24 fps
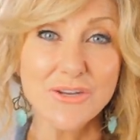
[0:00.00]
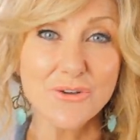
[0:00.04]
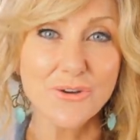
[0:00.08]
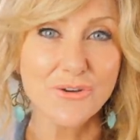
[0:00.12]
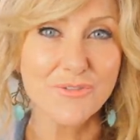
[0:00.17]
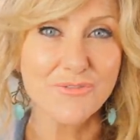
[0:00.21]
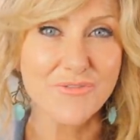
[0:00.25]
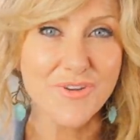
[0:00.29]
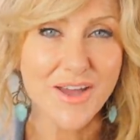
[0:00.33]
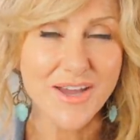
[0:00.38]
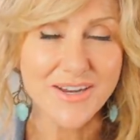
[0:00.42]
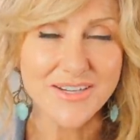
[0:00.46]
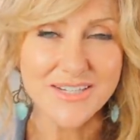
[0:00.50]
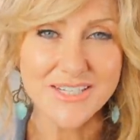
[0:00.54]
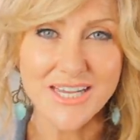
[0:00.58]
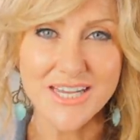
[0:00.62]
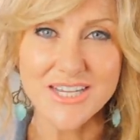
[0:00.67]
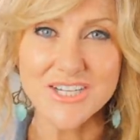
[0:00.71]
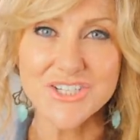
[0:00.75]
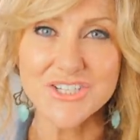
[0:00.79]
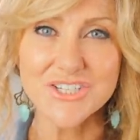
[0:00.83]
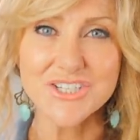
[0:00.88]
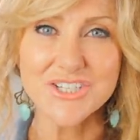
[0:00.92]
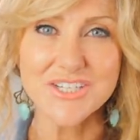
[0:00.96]
your
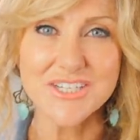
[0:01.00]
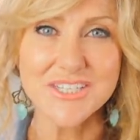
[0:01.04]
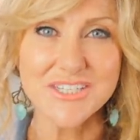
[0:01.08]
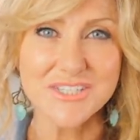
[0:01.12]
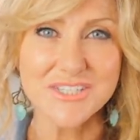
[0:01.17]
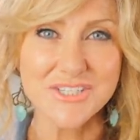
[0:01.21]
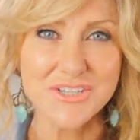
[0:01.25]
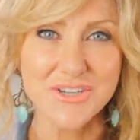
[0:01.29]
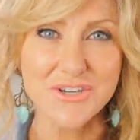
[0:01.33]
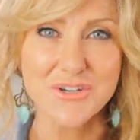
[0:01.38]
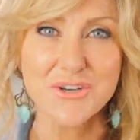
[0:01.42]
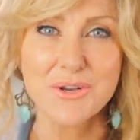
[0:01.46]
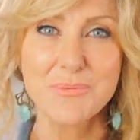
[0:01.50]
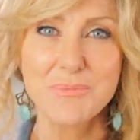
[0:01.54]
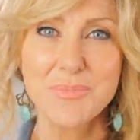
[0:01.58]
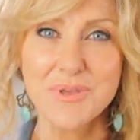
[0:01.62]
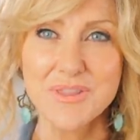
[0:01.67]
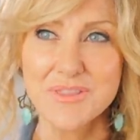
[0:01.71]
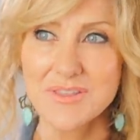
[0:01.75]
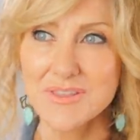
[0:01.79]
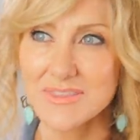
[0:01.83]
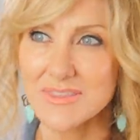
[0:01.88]
foundation is going to be the